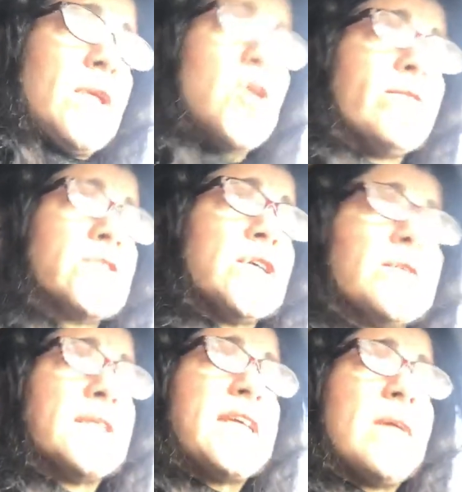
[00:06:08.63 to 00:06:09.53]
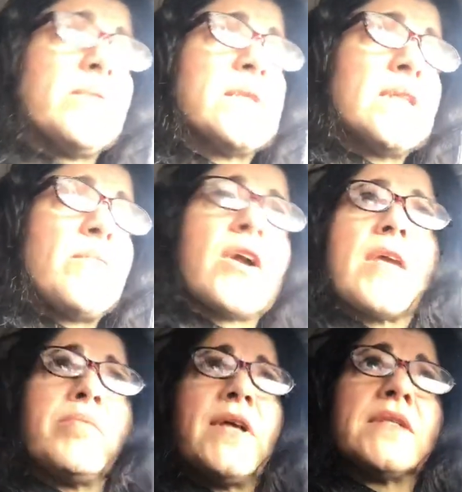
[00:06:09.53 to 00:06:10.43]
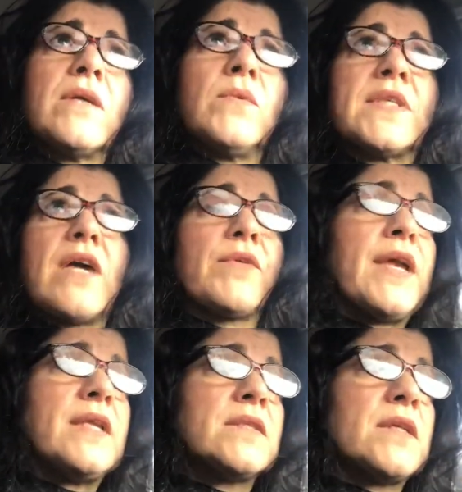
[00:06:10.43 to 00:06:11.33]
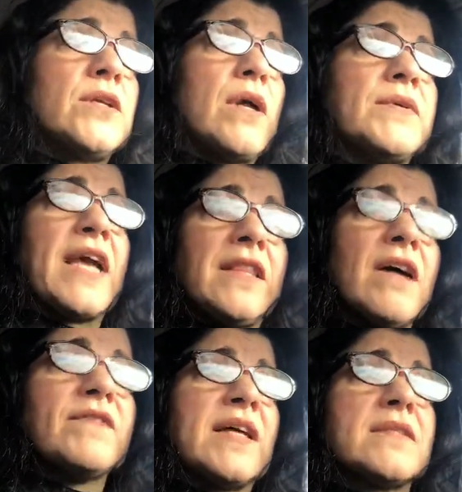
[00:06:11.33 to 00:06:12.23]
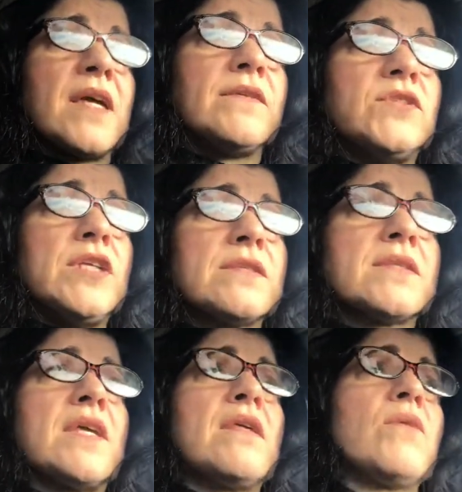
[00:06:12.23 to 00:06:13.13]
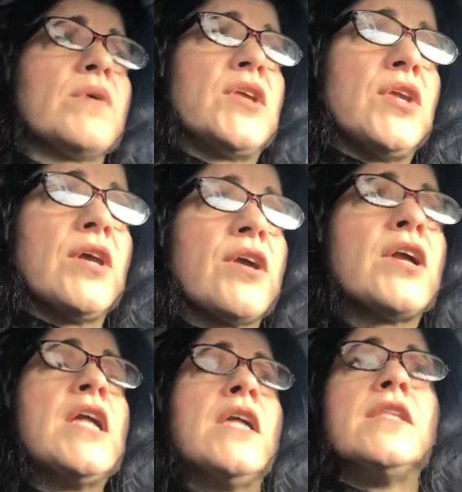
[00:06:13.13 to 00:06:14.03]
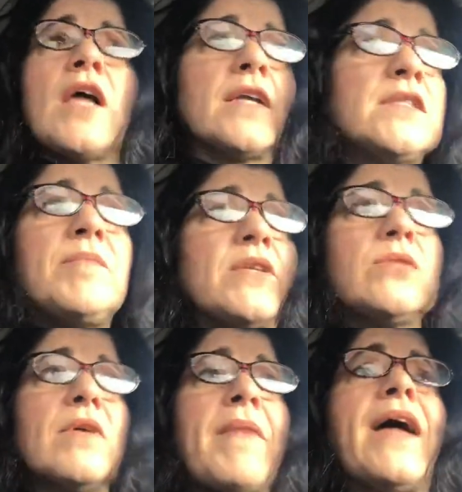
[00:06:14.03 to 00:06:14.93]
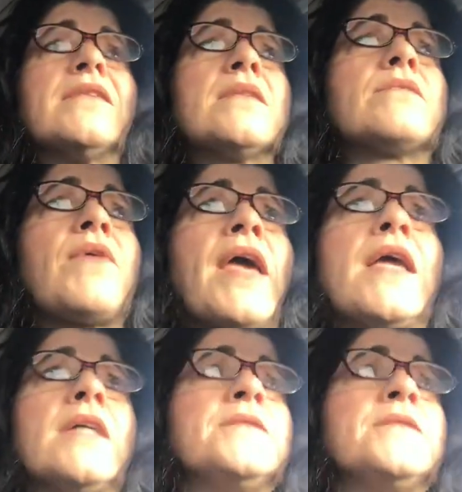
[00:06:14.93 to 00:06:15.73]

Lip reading: overturned the tables in the marketplace and was irate, and I love that side of Jesus. I think we're here not to be doormats, right?